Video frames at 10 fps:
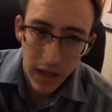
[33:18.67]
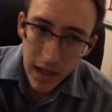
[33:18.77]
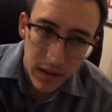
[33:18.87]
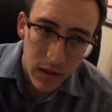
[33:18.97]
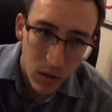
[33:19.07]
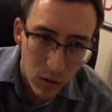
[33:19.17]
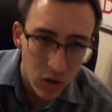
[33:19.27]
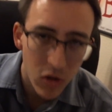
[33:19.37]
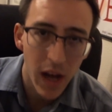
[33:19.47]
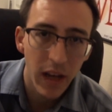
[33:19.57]
It's
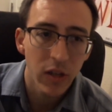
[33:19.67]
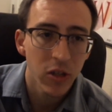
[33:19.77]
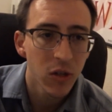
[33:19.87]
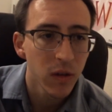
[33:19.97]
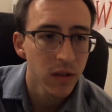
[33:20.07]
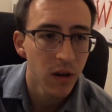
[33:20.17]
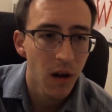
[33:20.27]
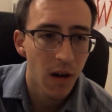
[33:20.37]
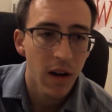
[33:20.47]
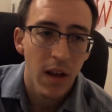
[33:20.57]
Ultra Dragon Shooting
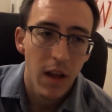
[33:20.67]
Star.